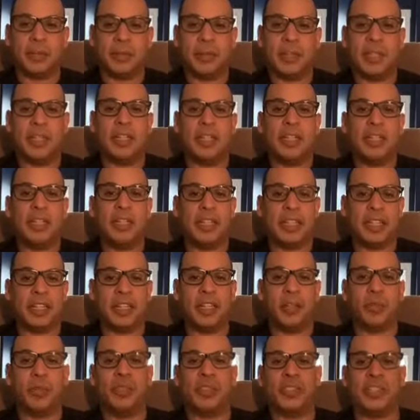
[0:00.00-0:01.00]
Yeah. It was like
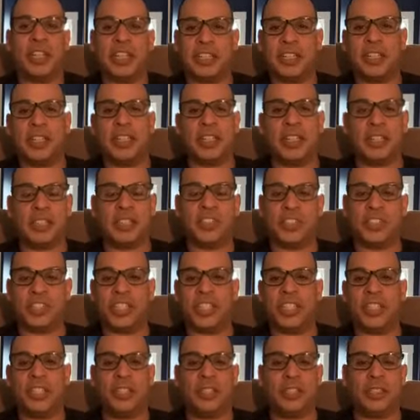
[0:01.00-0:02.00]
a, a seat,
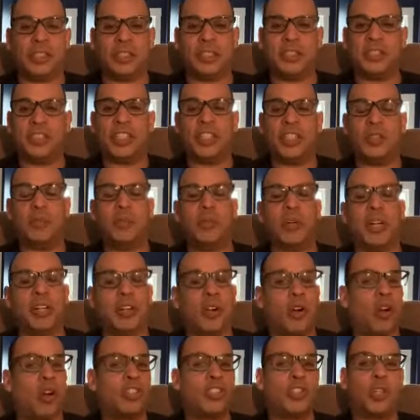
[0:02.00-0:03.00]
seat one. Also
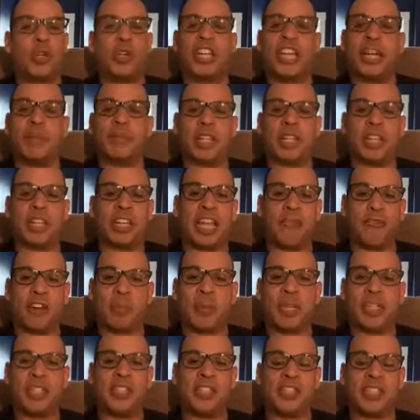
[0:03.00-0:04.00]
kept a knife on me just in
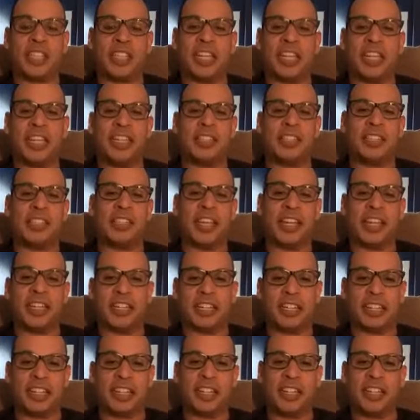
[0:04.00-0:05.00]
case I had to cut it
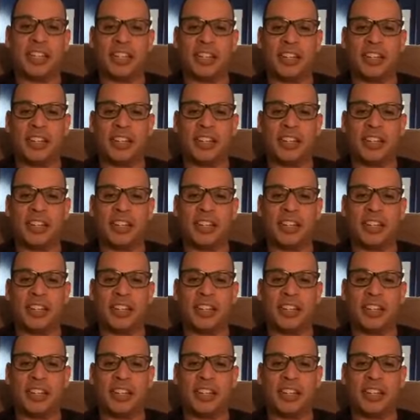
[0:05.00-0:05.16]
off.